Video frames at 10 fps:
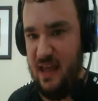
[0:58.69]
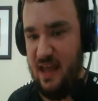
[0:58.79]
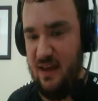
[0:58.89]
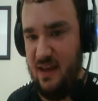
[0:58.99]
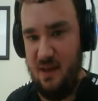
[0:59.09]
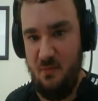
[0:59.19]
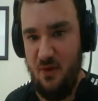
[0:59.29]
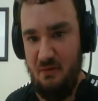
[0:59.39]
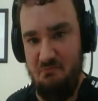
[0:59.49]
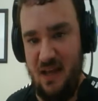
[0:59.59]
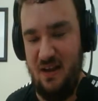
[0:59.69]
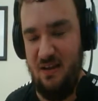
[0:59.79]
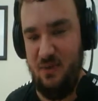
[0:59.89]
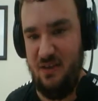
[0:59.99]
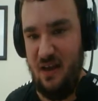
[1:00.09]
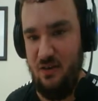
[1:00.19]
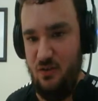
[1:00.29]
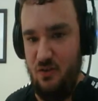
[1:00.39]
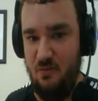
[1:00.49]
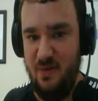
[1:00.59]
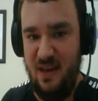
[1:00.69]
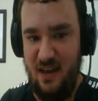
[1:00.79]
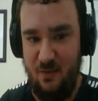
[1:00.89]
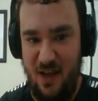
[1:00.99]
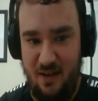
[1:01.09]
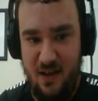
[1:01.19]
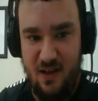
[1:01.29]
head anymore, and it was kind of stupid anyway.